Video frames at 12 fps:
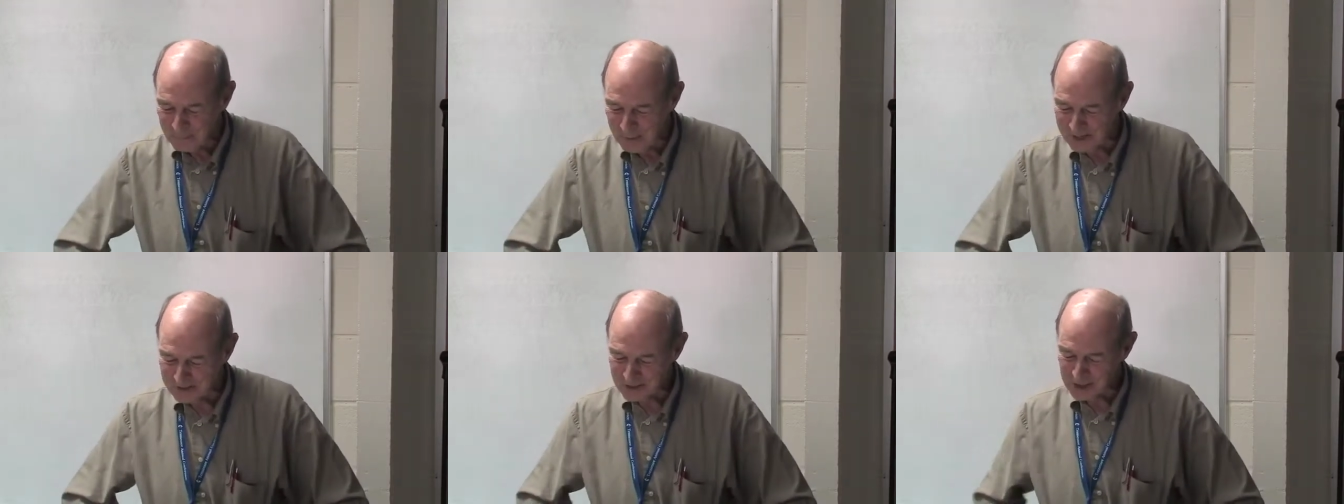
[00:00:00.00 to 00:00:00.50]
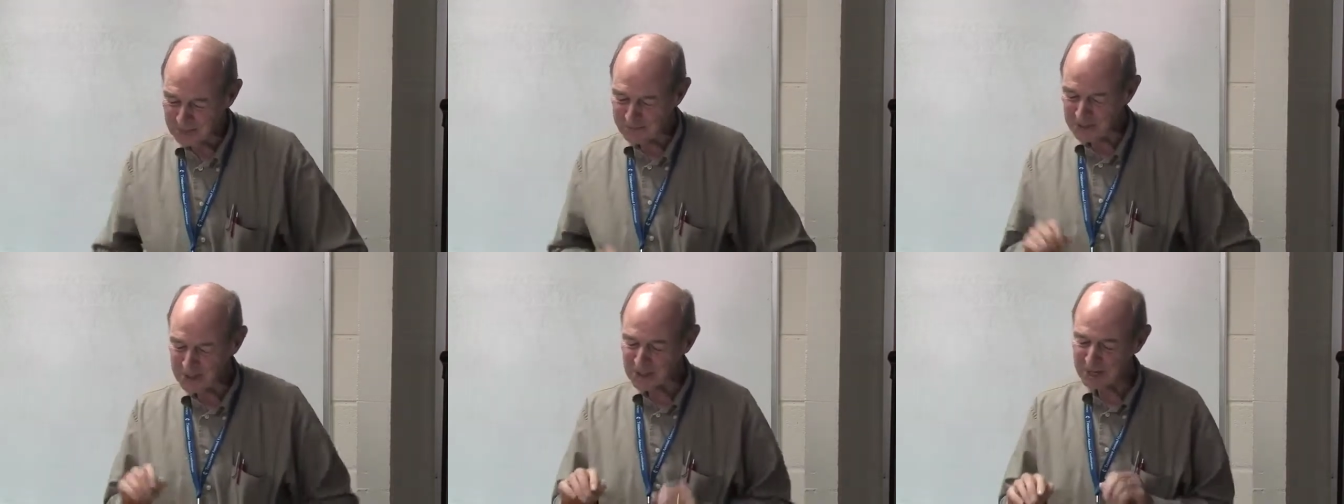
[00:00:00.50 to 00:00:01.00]
In
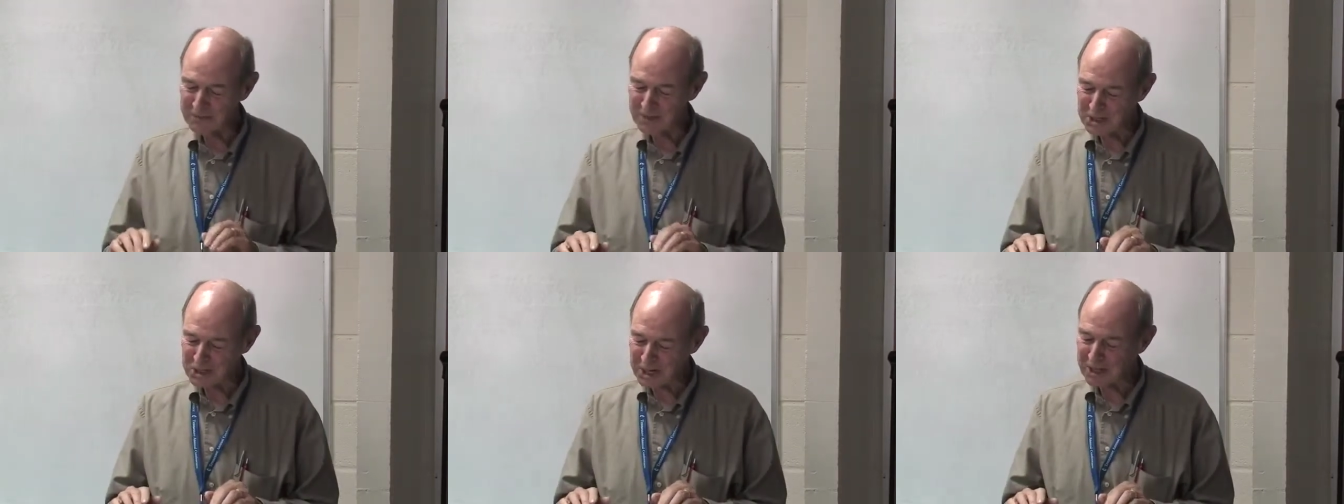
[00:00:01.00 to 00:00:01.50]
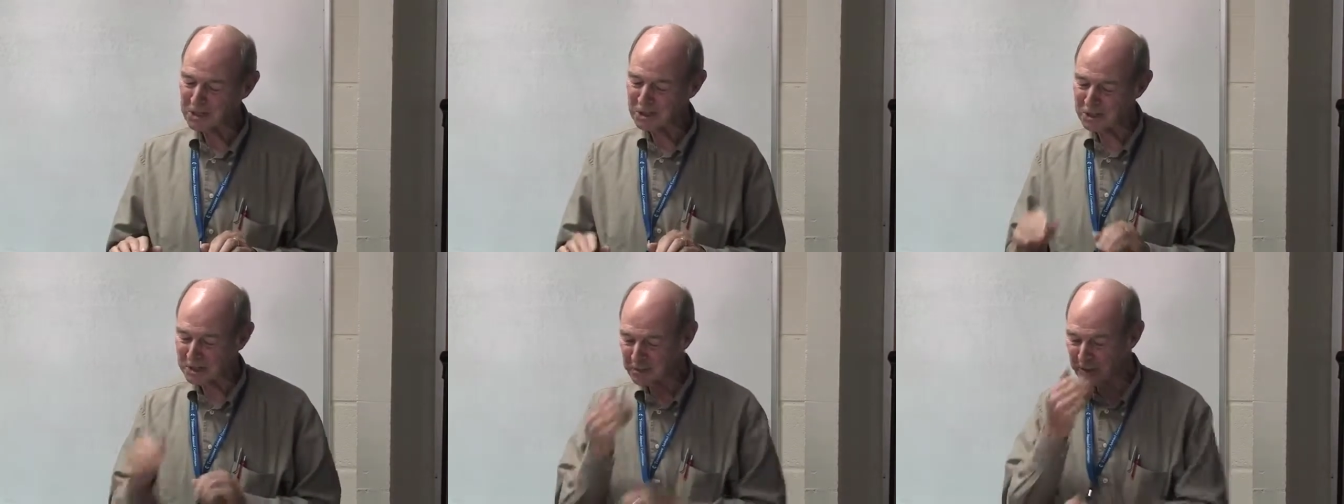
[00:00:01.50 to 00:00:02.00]
1776,
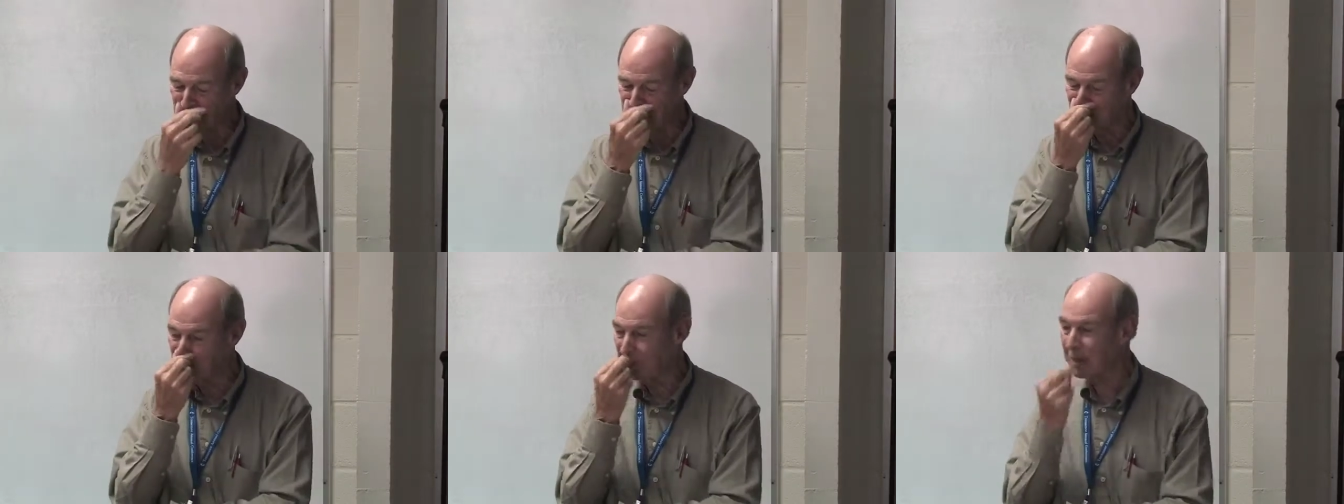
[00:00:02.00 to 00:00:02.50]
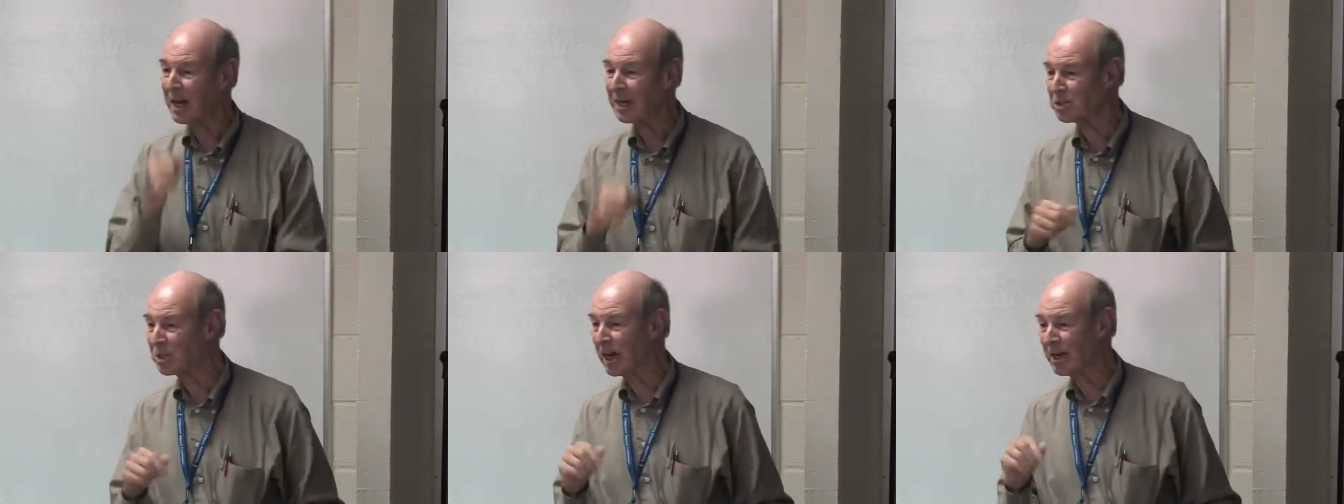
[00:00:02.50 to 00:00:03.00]
the commissioner of the
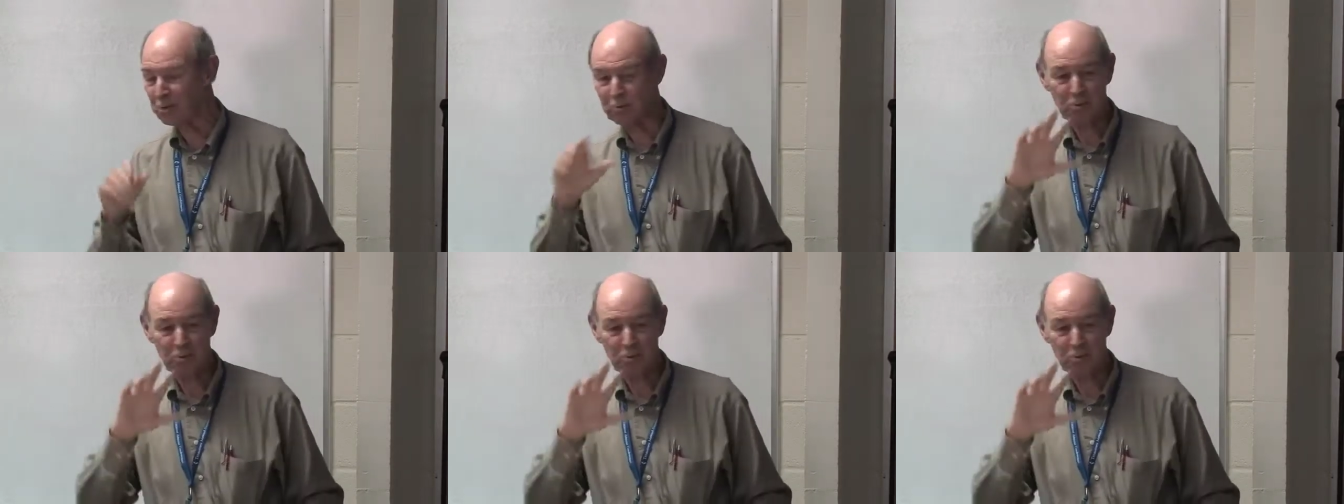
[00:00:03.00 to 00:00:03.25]
excise,